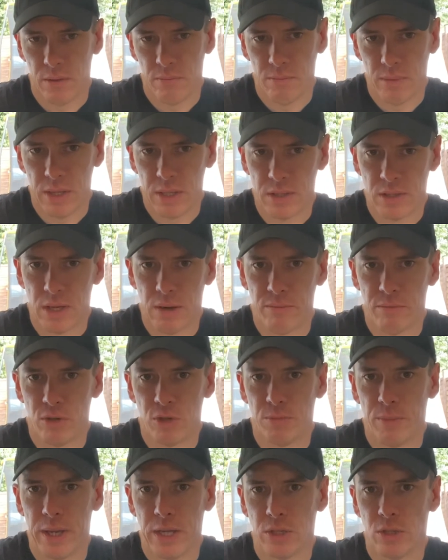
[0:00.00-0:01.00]
in some
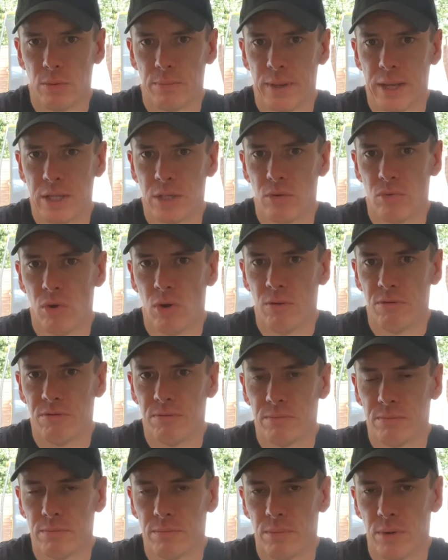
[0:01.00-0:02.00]
respects, you're better off
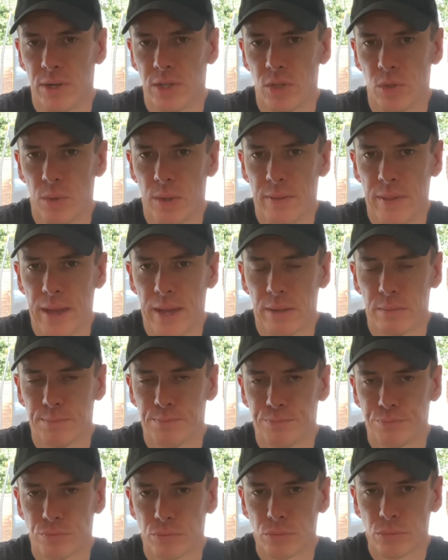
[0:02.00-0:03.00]
by doing that,
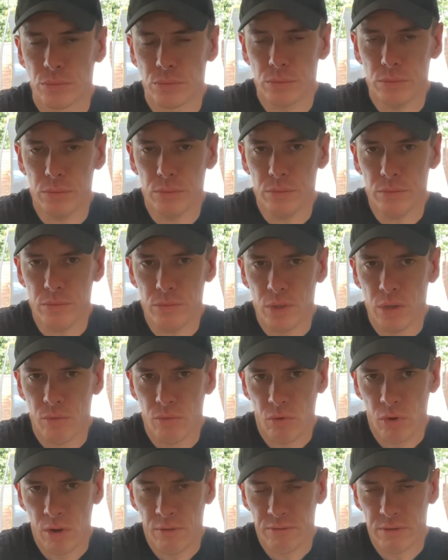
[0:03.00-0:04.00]

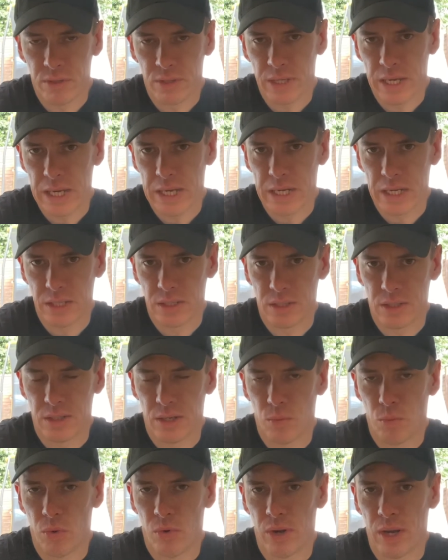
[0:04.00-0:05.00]
rather than taking it to
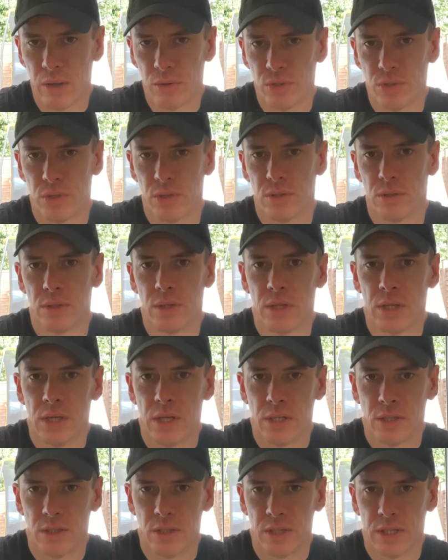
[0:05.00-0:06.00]
somewhere else and
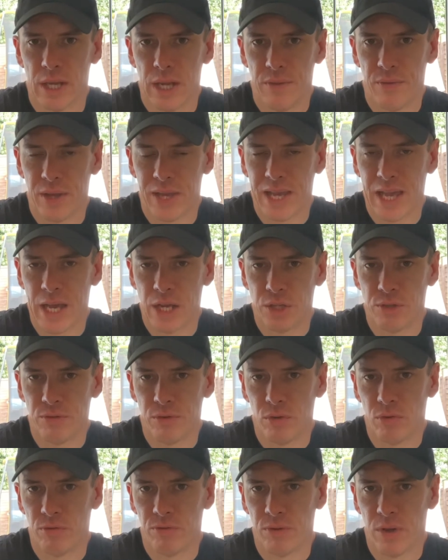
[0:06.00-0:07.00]
just getting the cash for
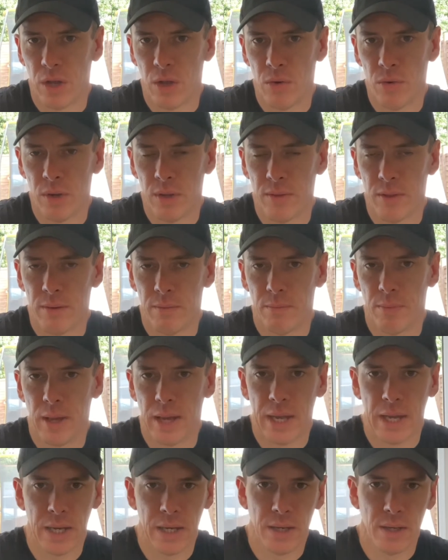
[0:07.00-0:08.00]
your phone and then
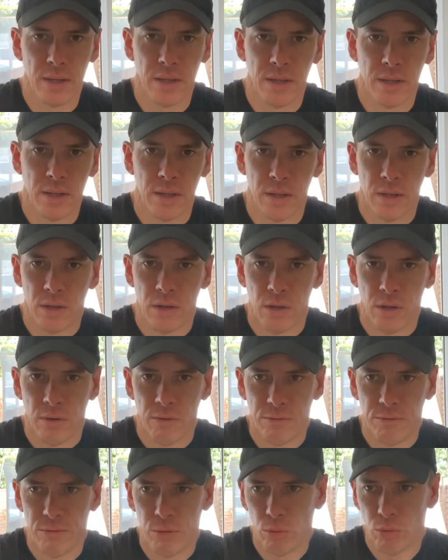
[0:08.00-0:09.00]
paying
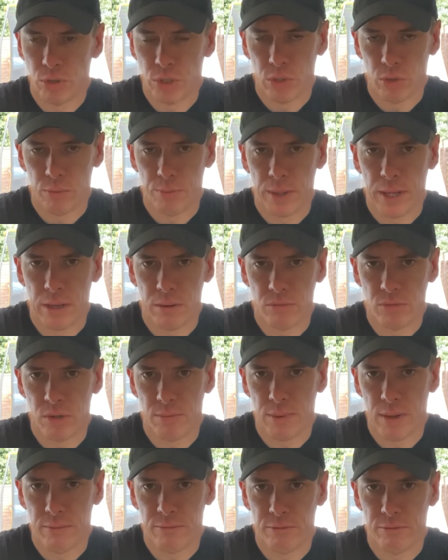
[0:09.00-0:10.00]
£40 odd a
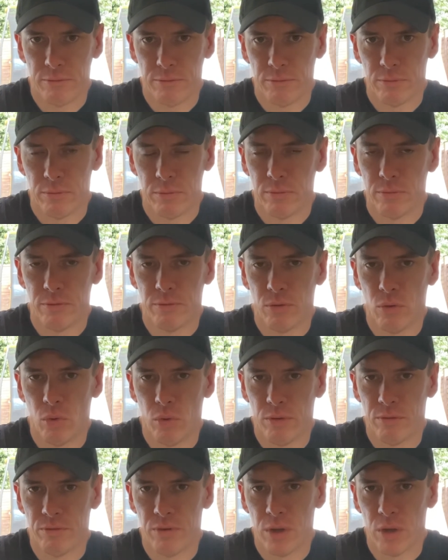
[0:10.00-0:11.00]
month for
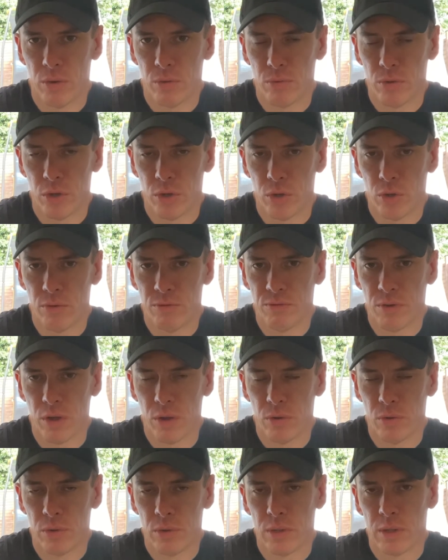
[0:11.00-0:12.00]
the phone, the new
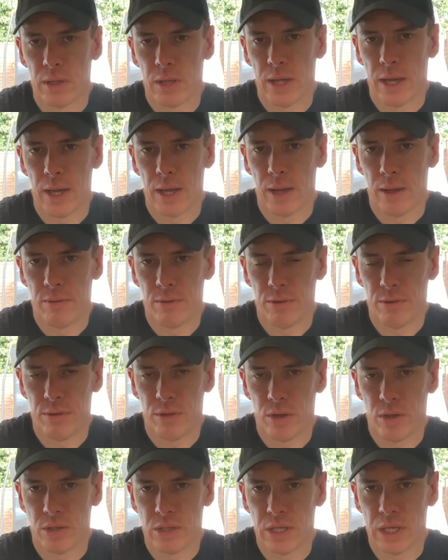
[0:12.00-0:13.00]
phone, the
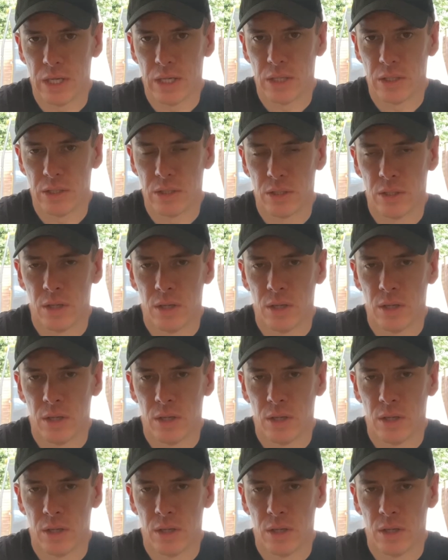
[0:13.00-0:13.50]
13s.